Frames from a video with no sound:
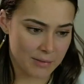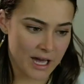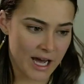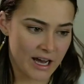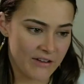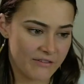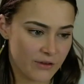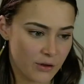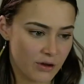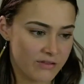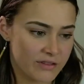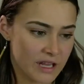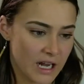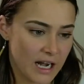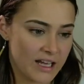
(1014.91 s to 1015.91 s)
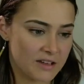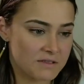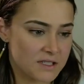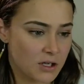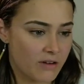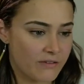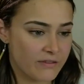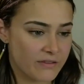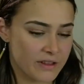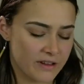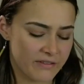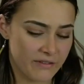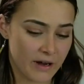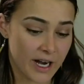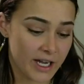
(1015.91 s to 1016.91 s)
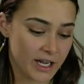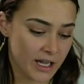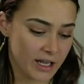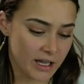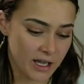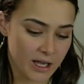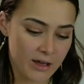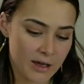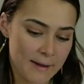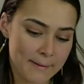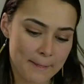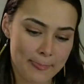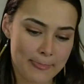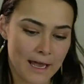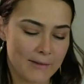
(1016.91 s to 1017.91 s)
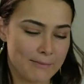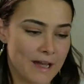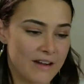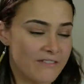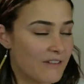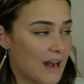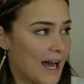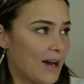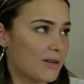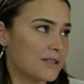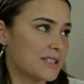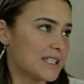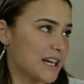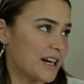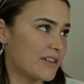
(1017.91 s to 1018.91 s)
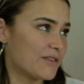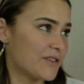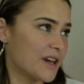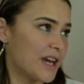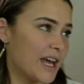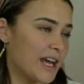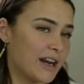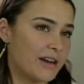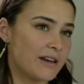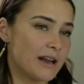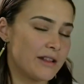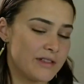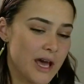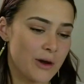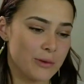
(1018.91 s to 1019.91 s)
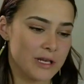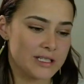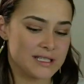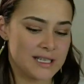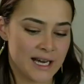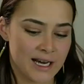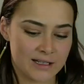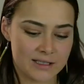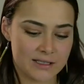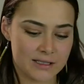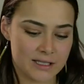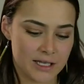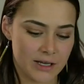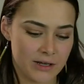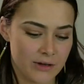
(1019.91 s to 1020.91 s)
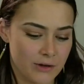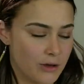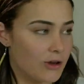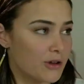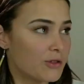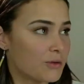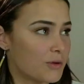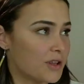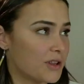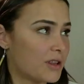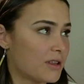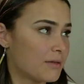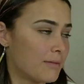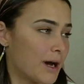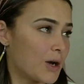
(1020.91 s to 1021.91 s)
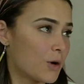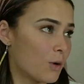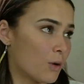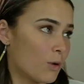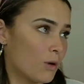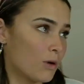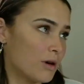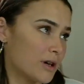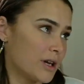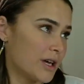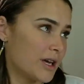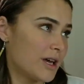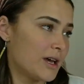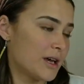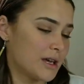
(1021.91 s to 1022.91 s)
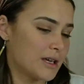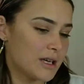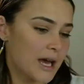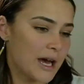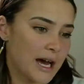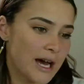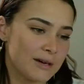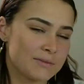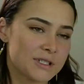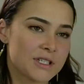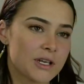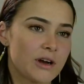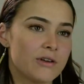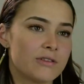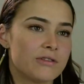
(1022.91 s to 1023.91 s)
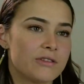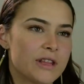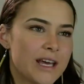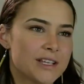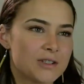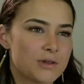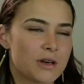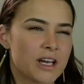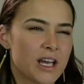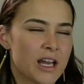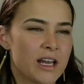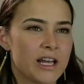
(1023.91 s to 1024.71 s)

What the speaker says: cut a few of the leaves off the harakeke. I made flowers out of it, and that went down to earth with my koko. So that sort of